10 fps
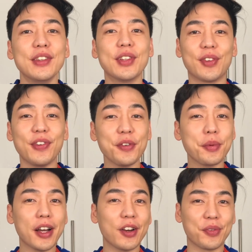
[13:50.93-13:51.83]
To the favorite
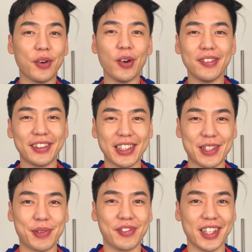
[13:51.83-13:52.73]
part of all my
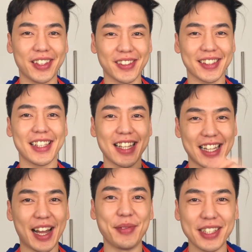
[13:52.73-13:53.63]
recipe videos,
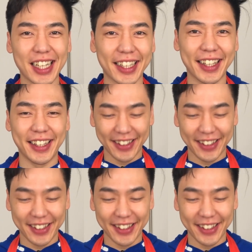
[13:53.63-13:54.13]
time to tuck in.